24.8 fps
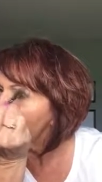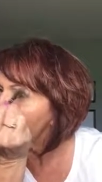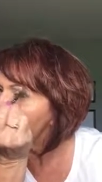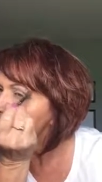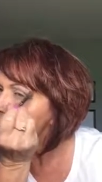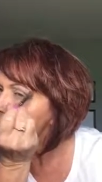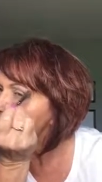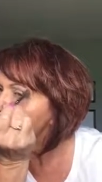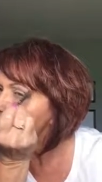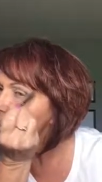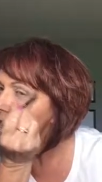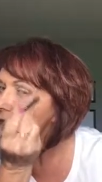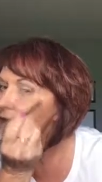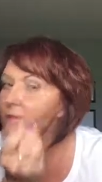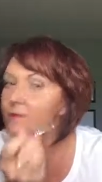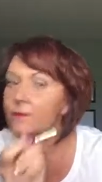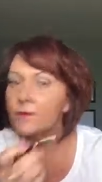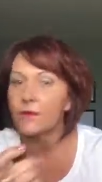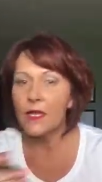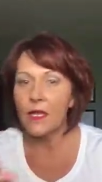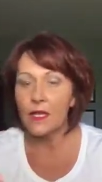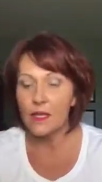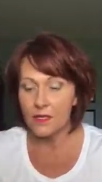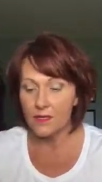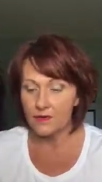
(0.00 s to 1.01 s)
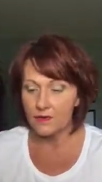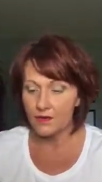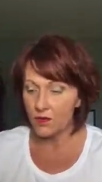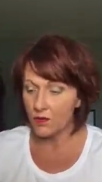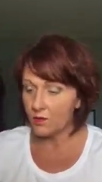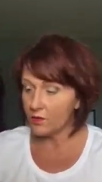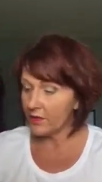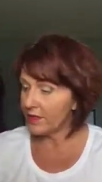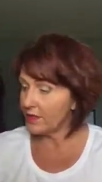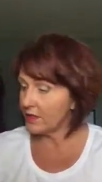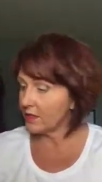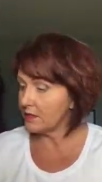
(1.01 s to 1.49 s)
And then I had
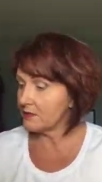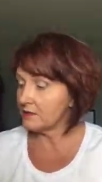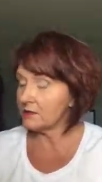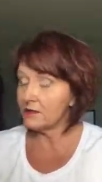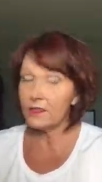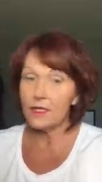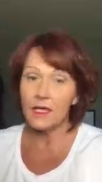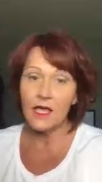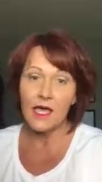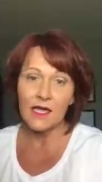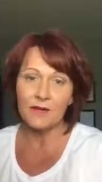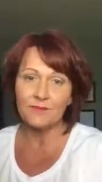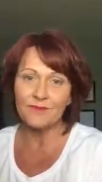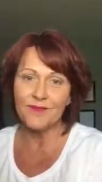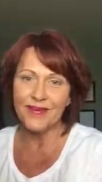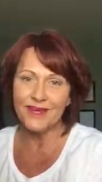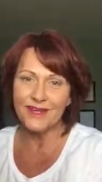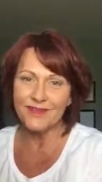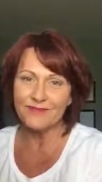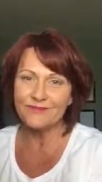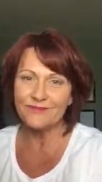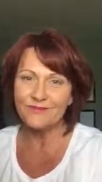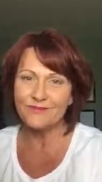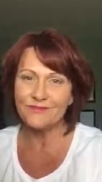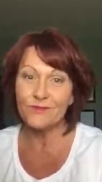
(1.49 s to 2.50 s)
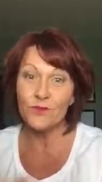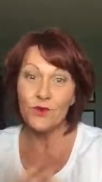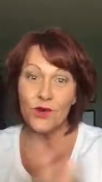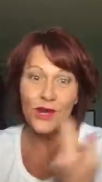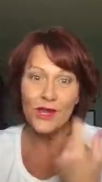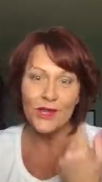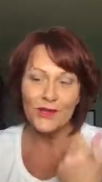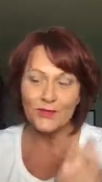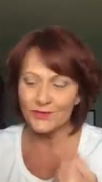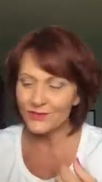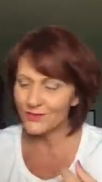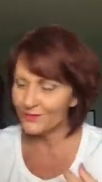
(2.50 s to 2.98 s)
already lined my
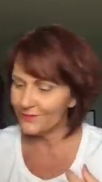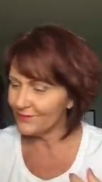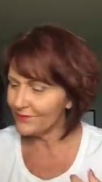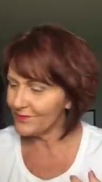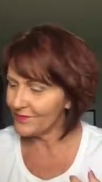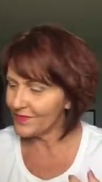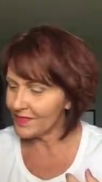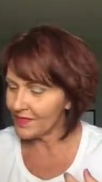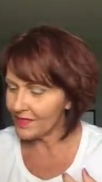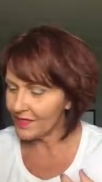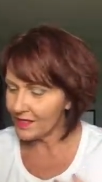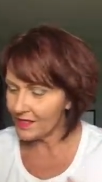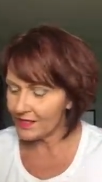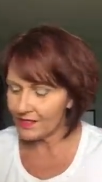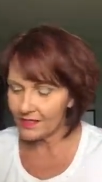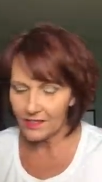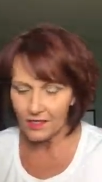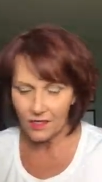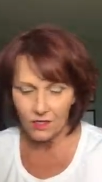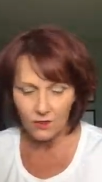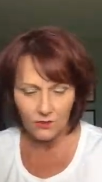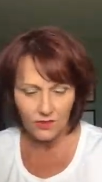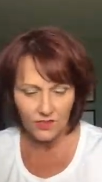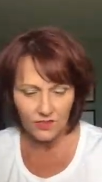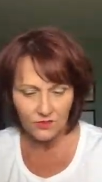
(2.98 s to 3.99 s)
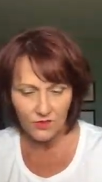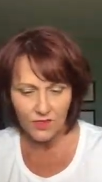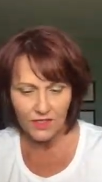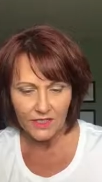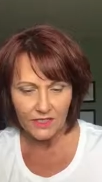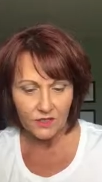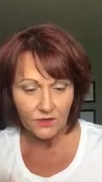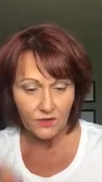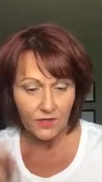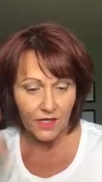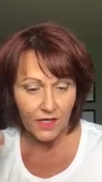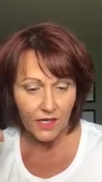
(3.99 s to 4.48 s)
brows, and I always wait
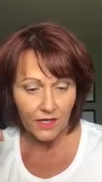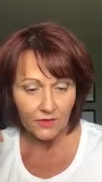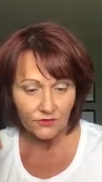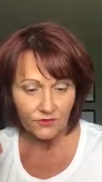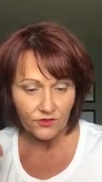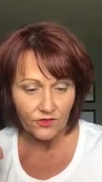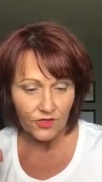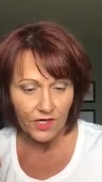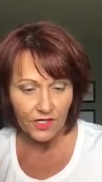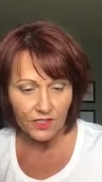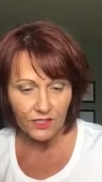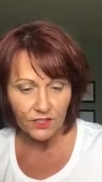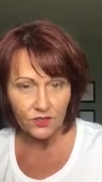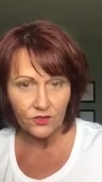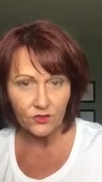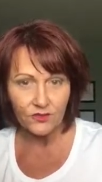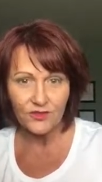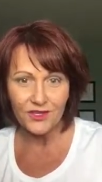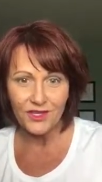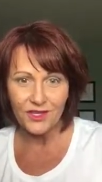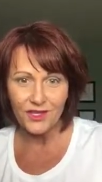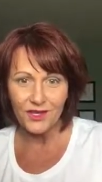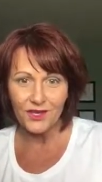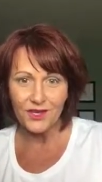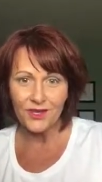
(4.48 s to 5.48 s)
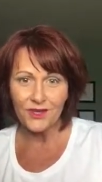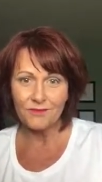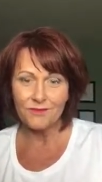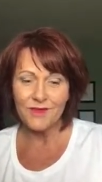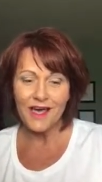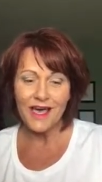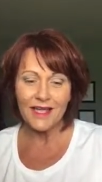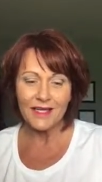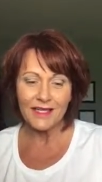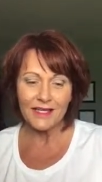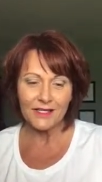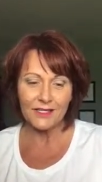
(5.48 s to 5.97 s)
until after I do the
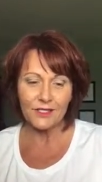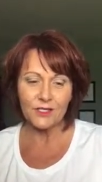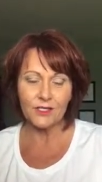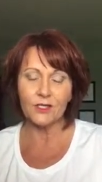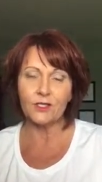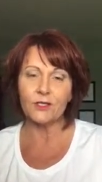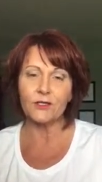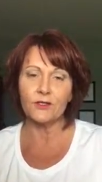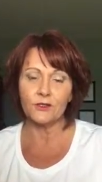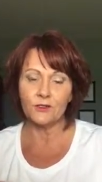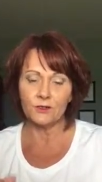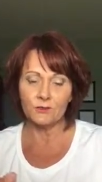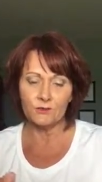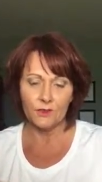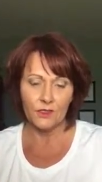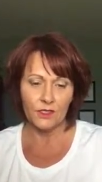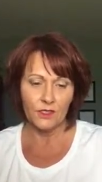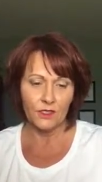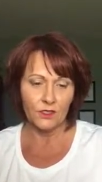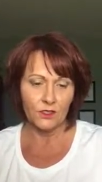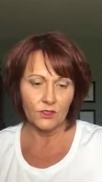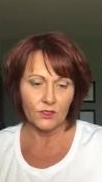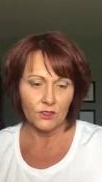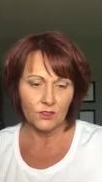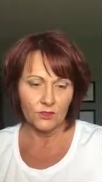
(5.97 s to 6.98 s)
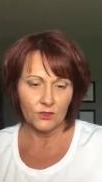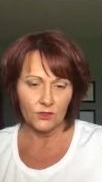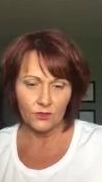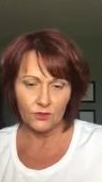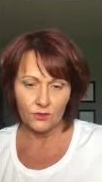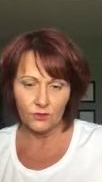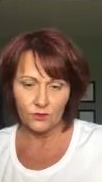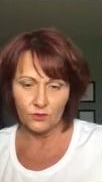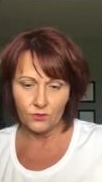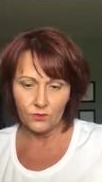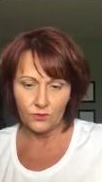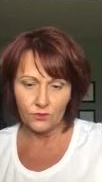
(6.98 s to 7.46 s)
highlighting color
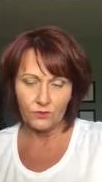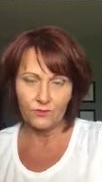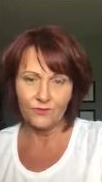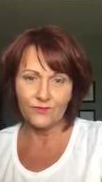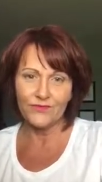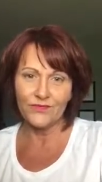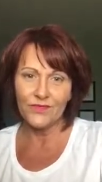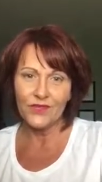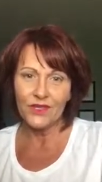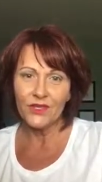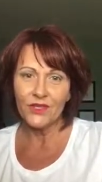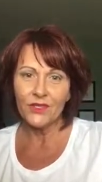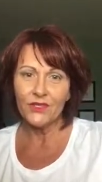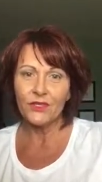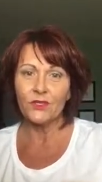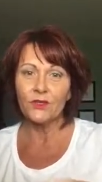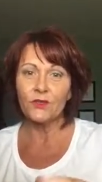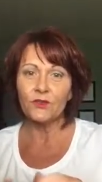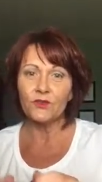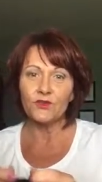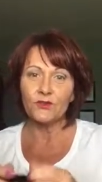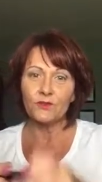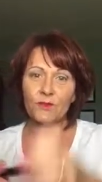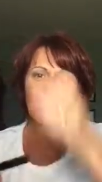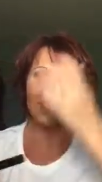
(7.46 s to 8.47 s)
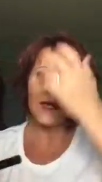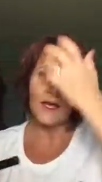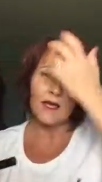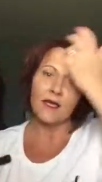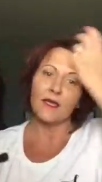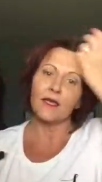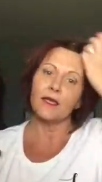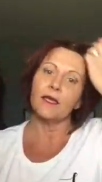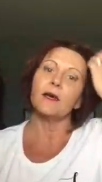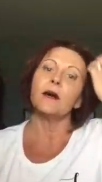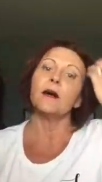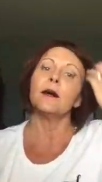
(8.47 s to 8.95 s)
to use
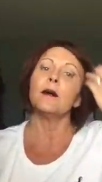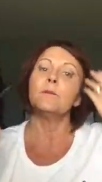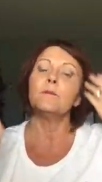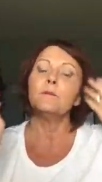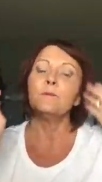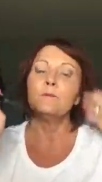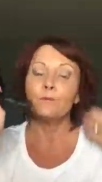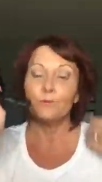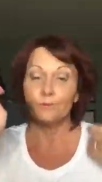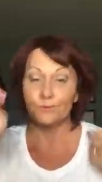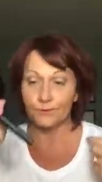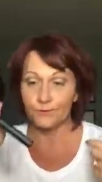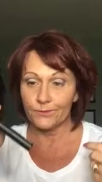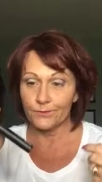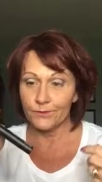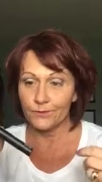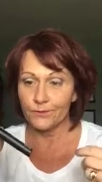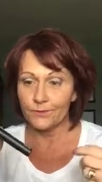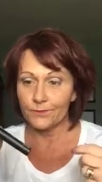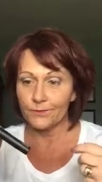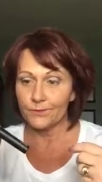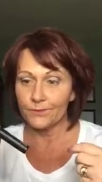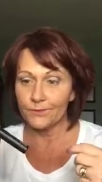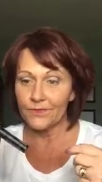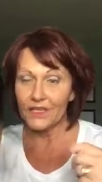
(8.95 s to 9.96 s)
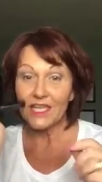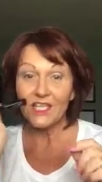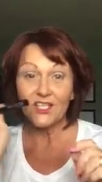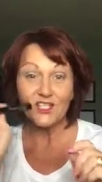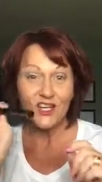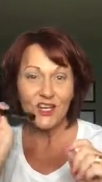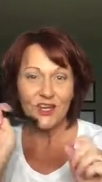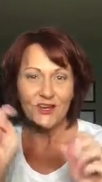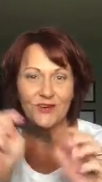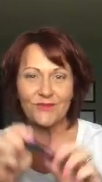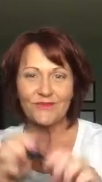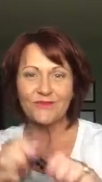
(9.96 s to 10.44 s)
my
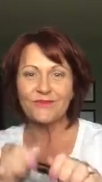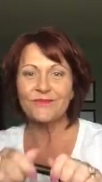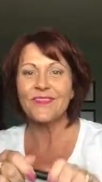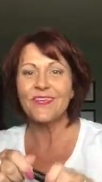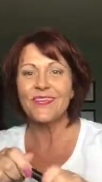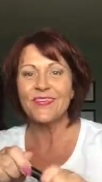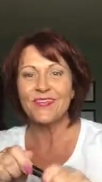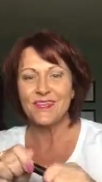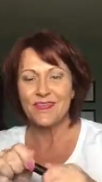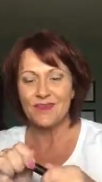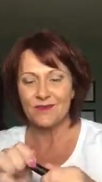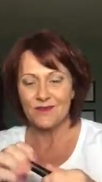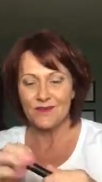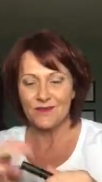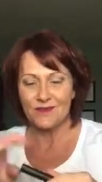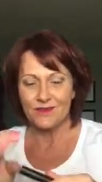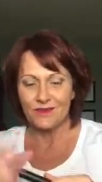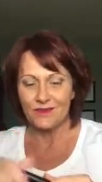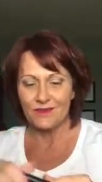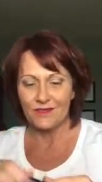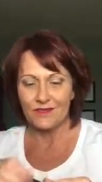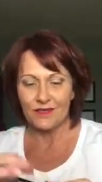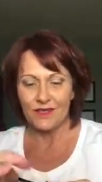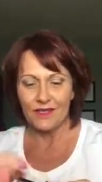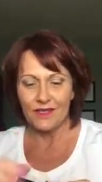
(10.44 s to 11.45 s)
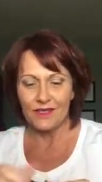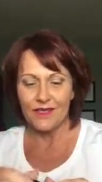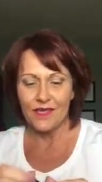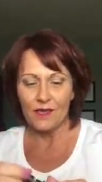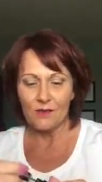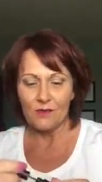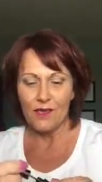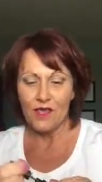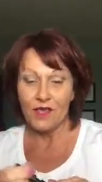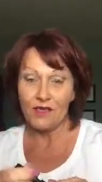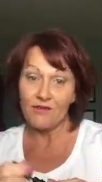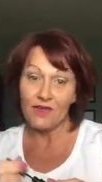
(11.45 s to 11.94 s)
gel.
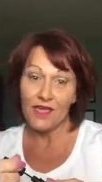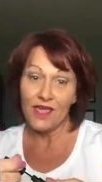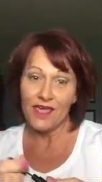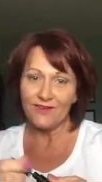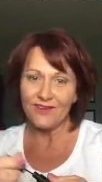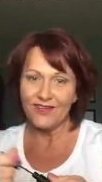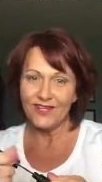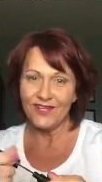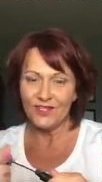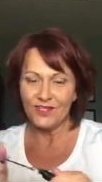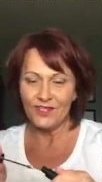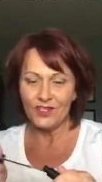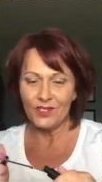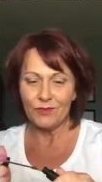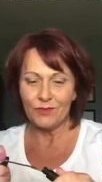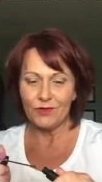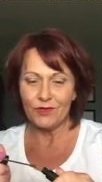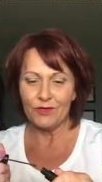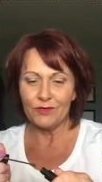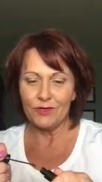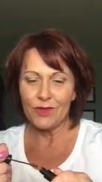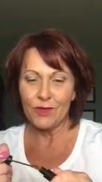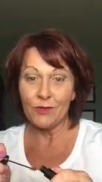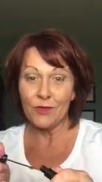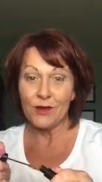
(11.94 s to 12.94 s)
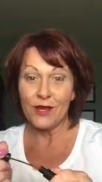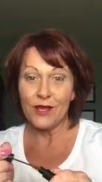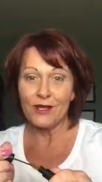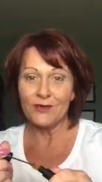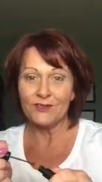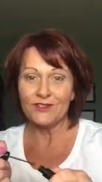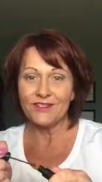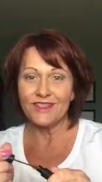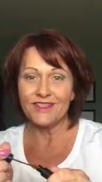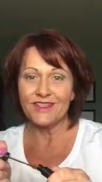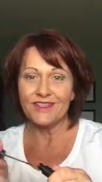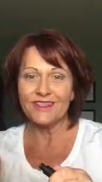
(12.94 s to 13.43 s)
That way if I have any shimmer in my
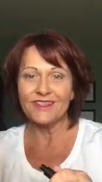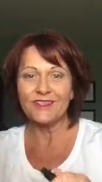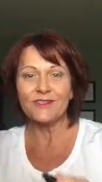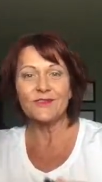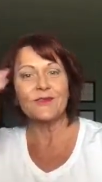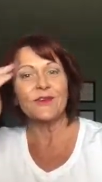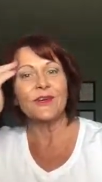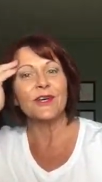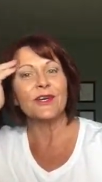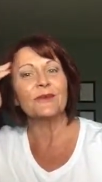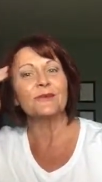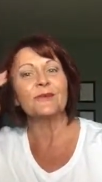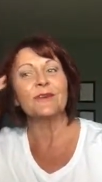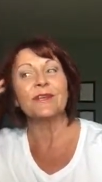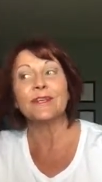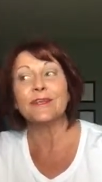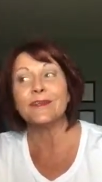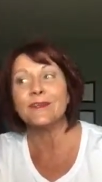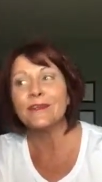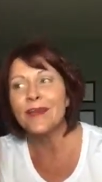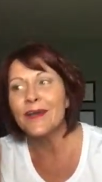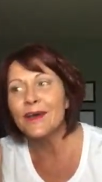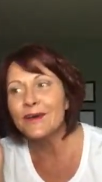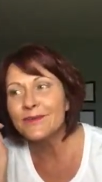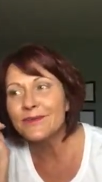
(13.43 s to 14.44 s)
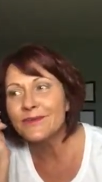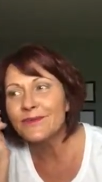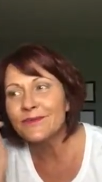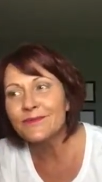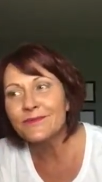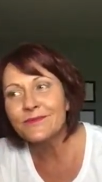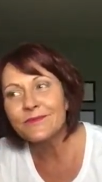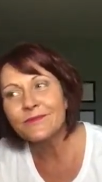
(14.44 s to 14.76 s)
brows, then this will help get it out.